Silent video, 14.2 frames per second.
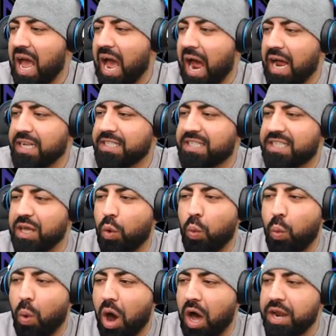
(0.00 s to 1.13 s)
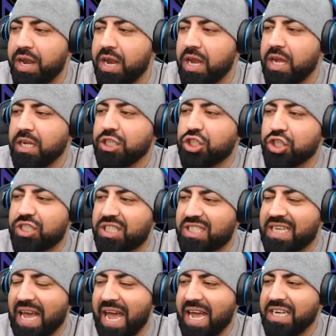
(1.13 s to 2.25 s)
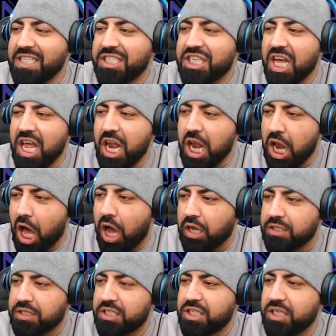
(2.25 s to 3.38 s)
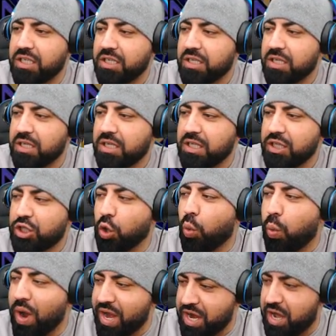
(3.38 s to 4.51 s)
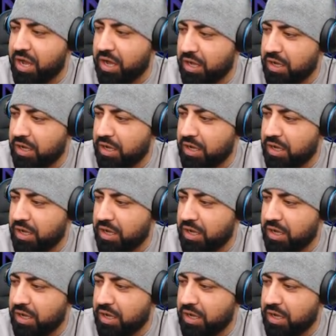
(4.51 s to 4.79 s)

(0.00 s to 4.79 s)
as the one to stand last? The winner.